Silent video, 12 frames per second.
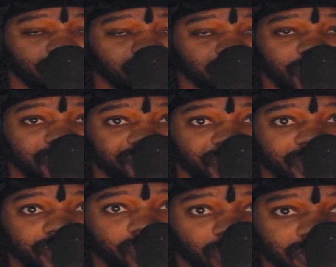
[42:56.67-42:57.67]
generate
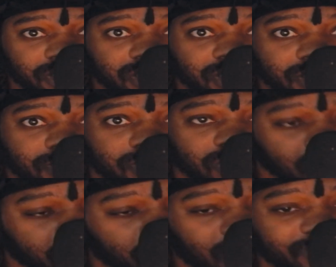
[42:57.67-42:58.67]
it once, so you
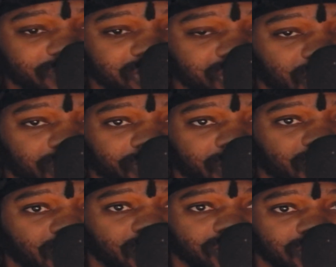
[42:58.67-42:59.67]
won't have to generate
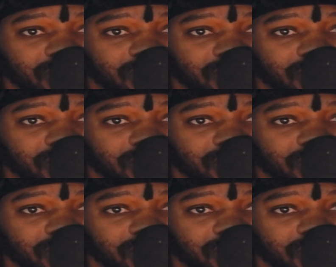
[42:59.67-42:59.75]
100